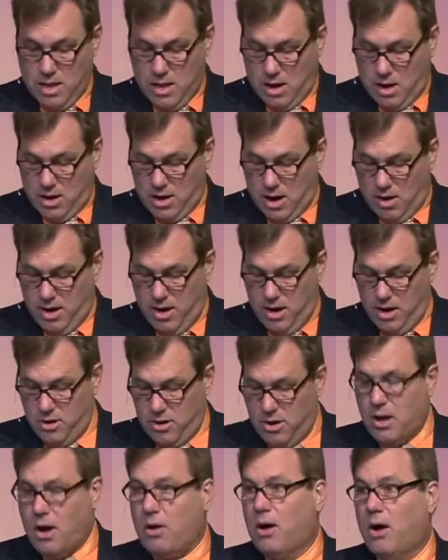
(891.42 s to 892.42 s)
Are y'all here or you
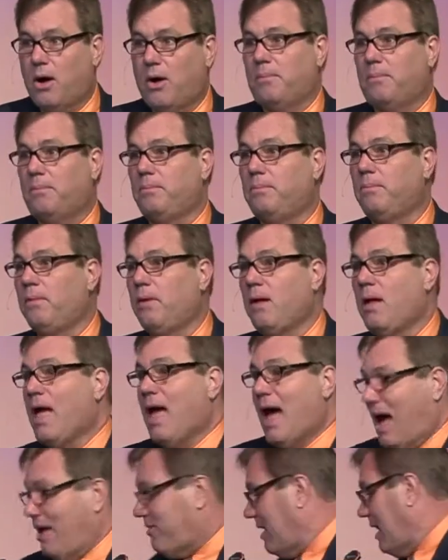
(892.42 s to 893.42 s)
gone home?
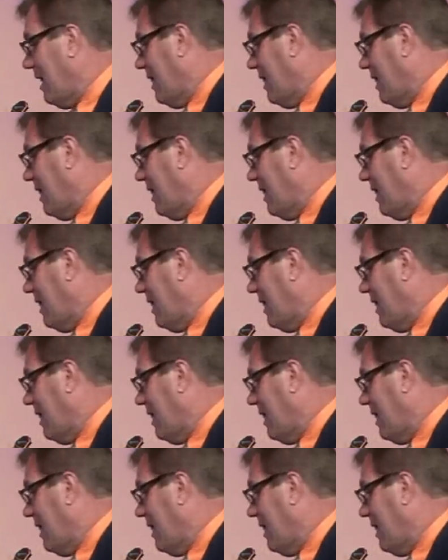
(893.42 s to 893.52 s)
I said he